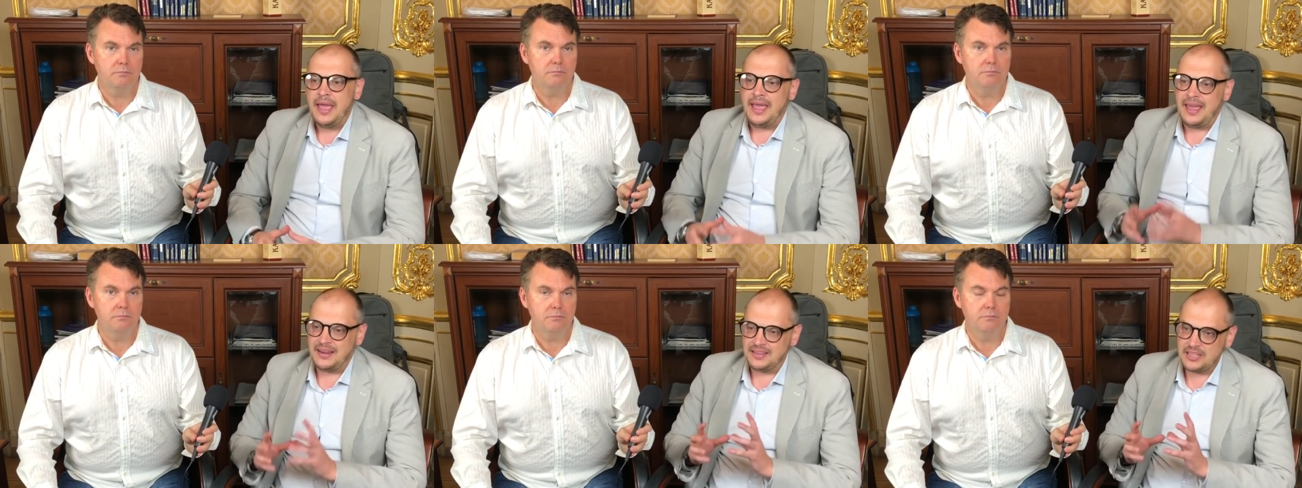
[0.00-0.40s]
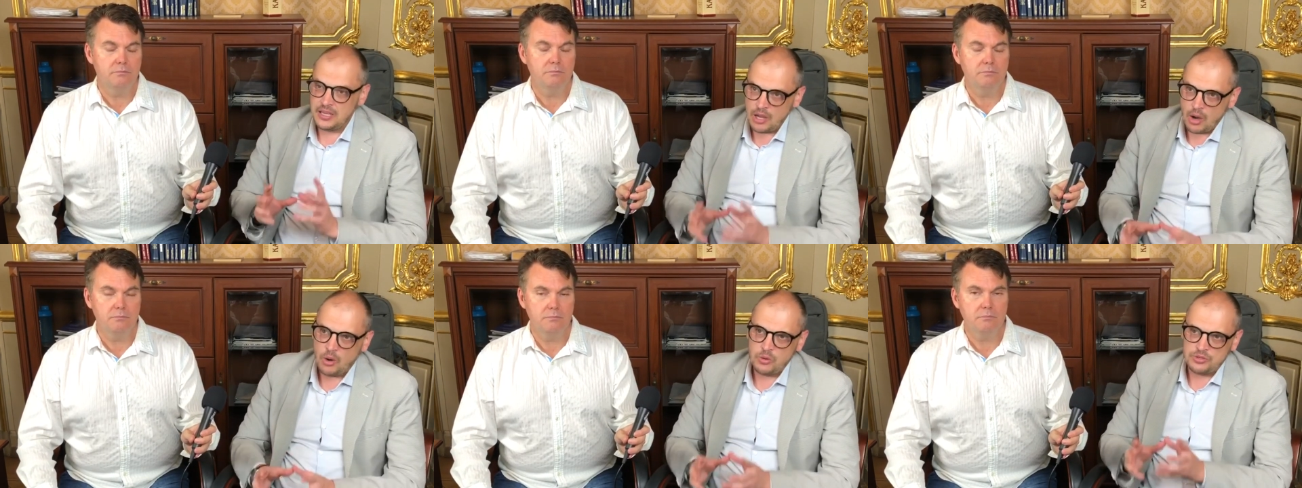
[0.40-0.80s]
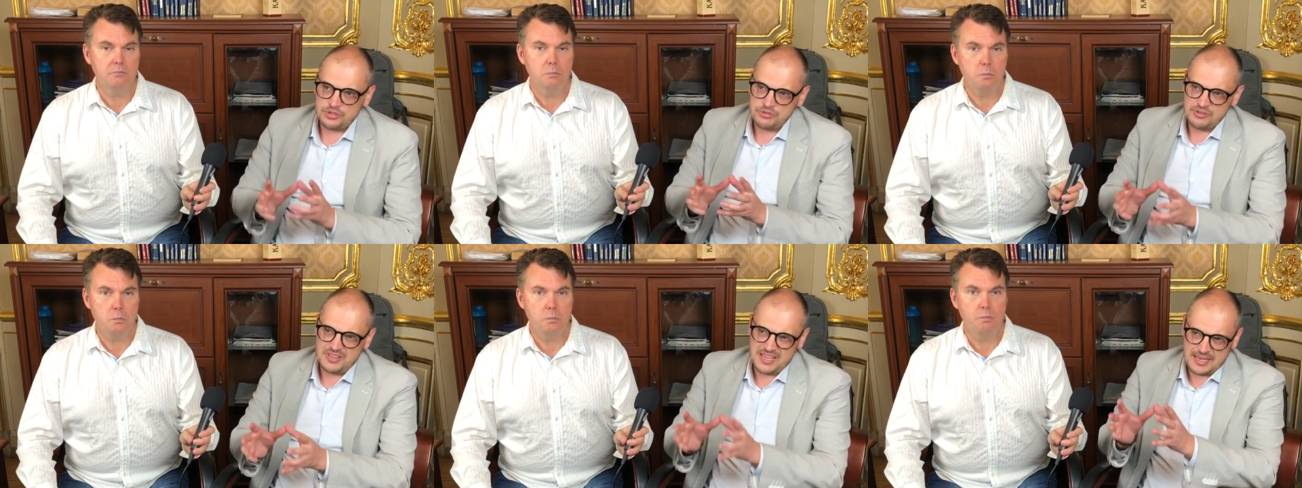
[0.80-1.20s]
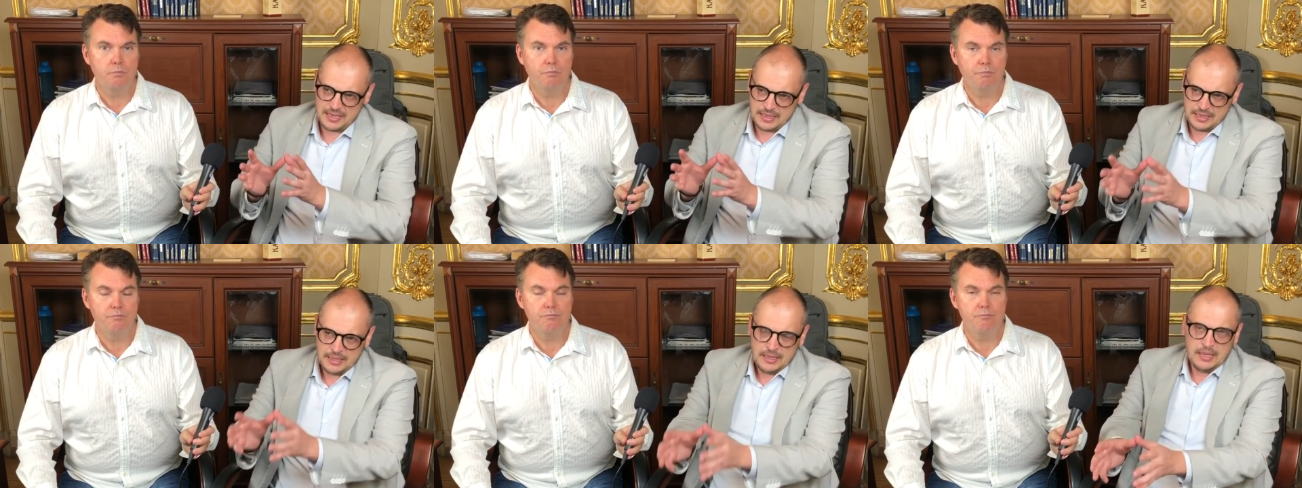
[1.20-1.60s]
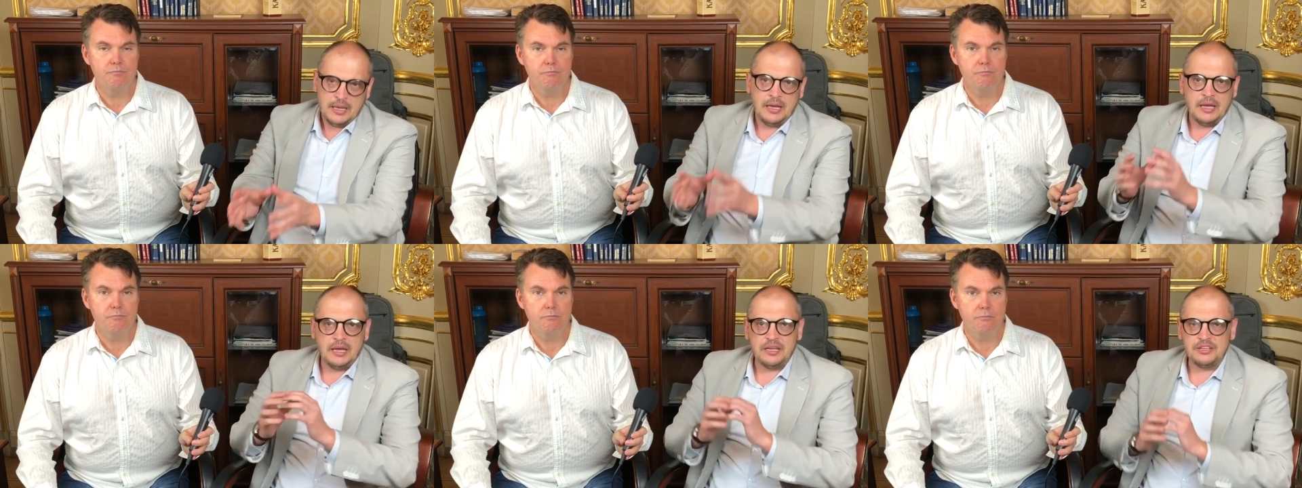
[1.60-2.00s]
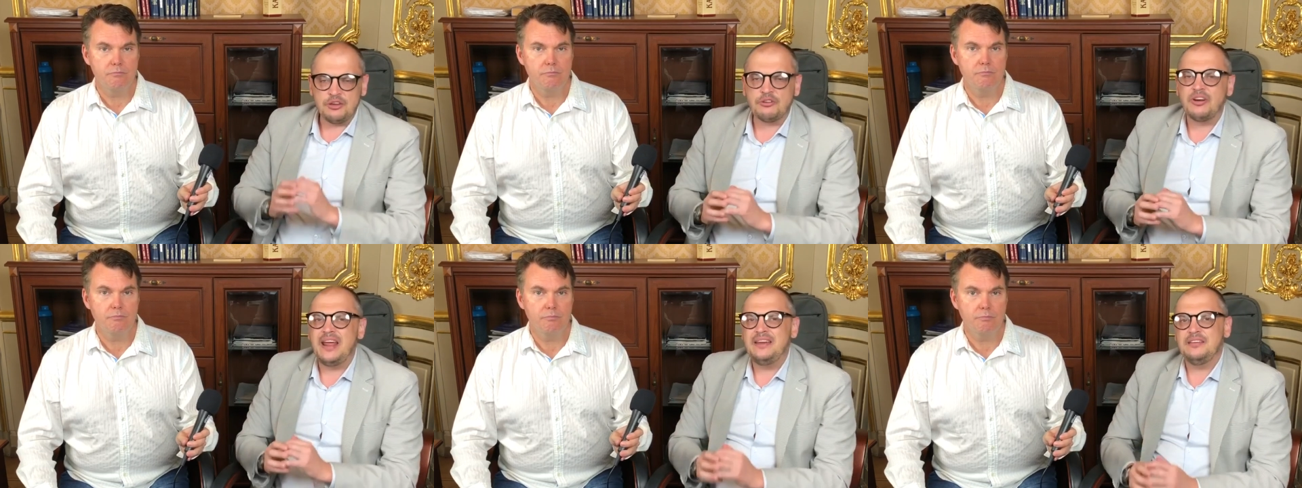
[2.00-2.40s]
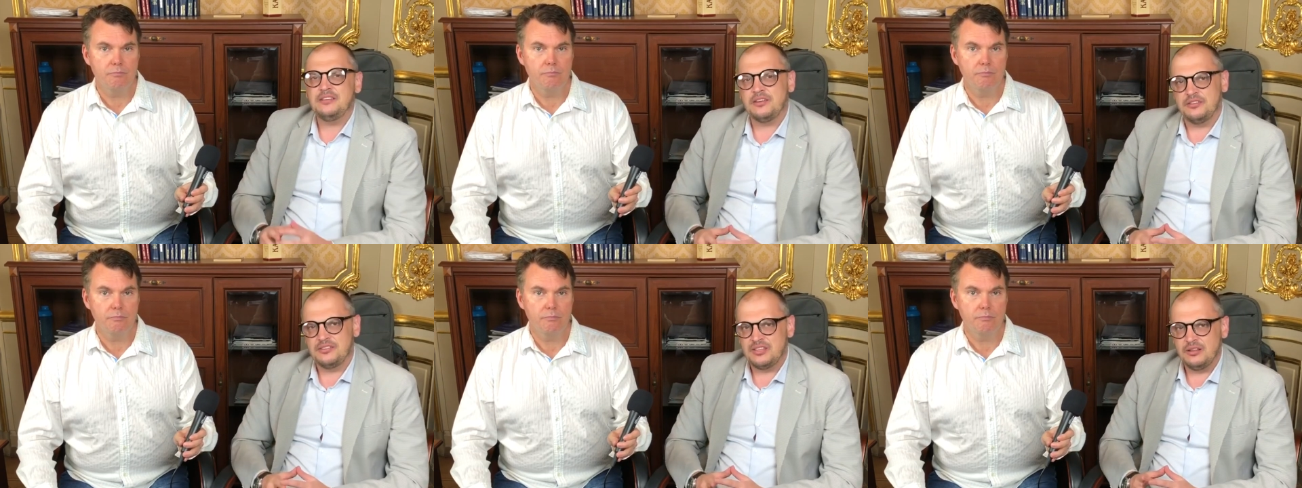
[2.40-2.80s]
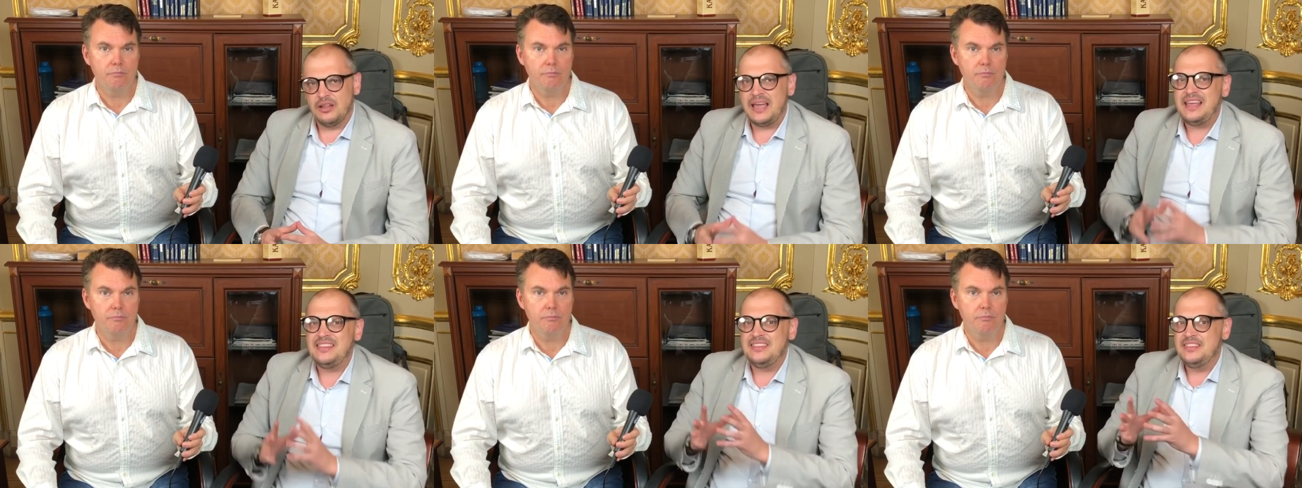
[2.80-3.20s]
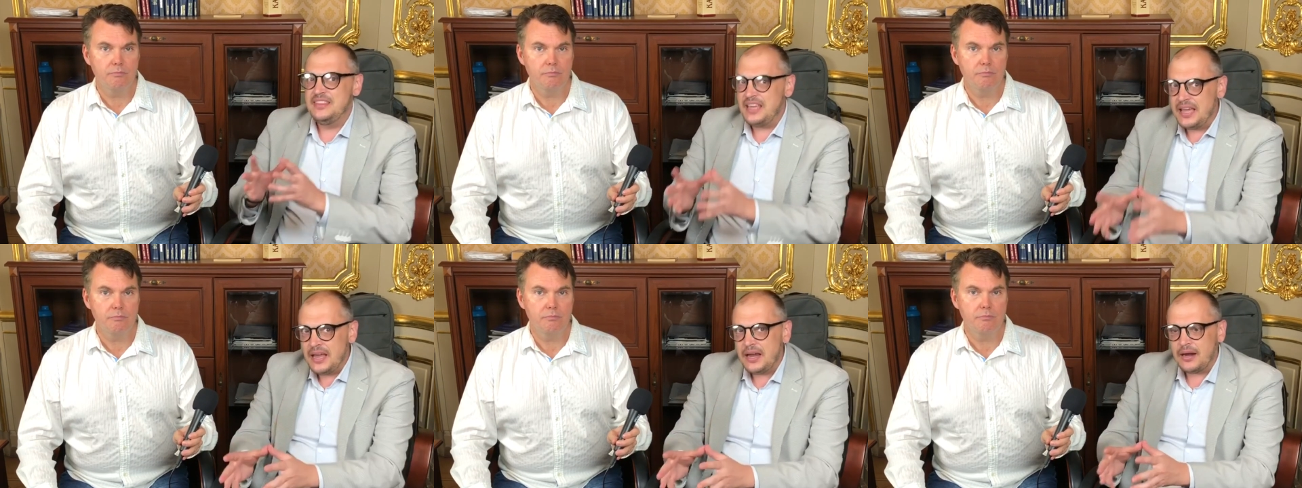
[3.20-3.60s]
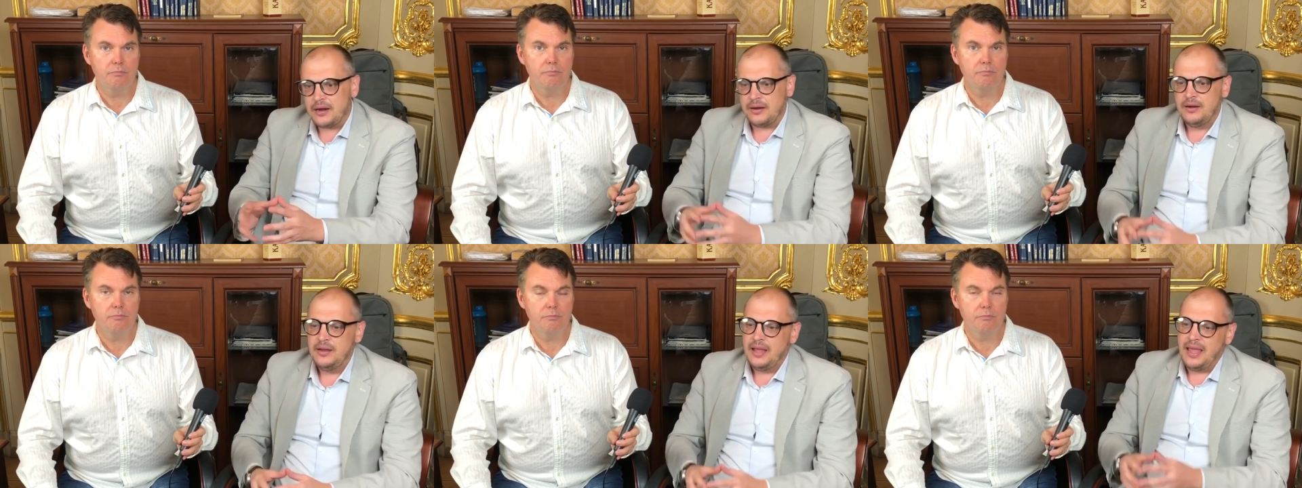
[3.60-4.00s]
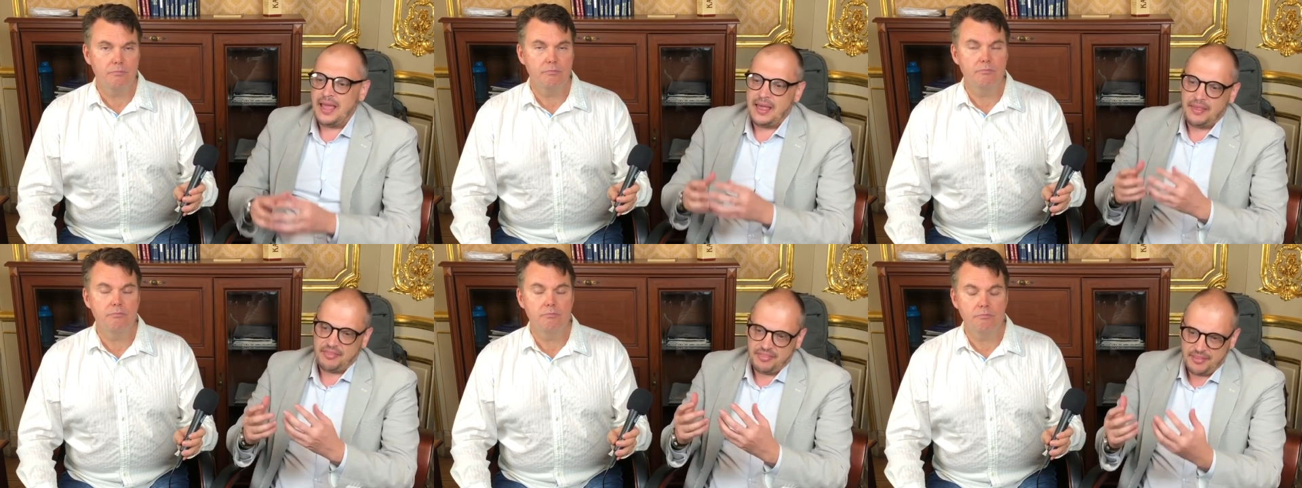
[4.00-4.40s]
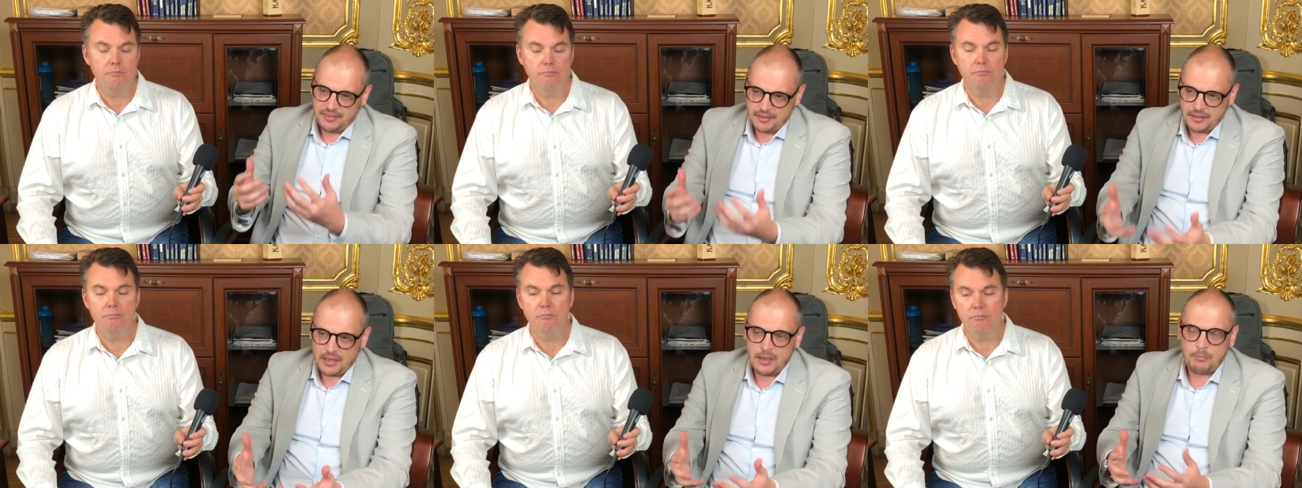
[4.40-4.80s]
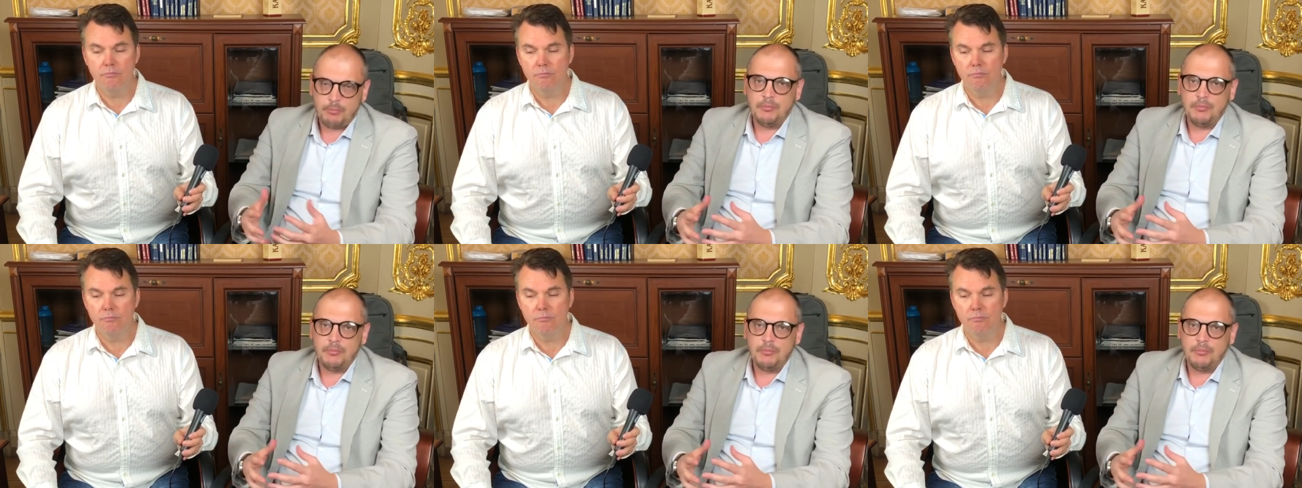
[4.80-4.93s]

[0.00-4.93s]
Speaker 1: and go to the uh, Ukrainian consulate there and uh, ap